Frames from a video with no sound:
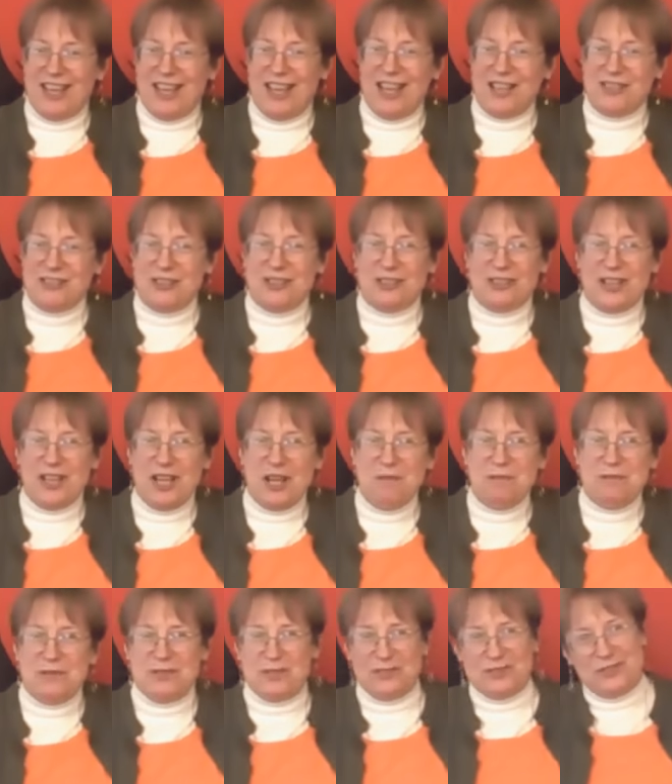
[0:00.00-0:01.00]
hands on her
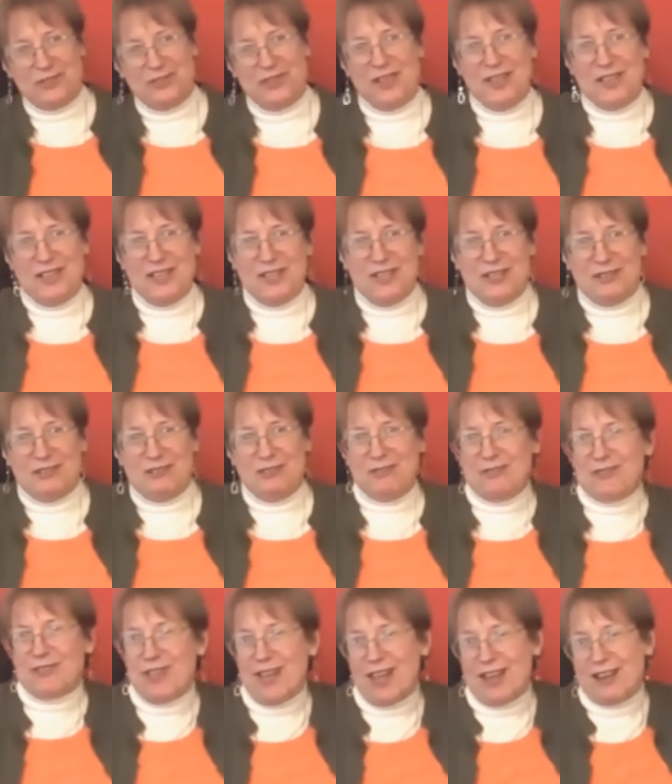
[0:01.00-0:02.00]
hips, and she
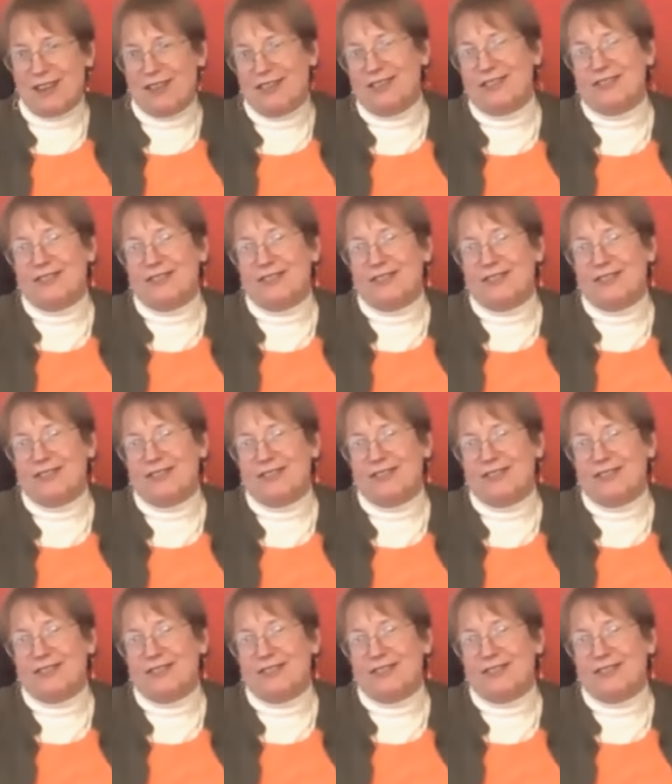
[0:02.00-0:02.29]
was like,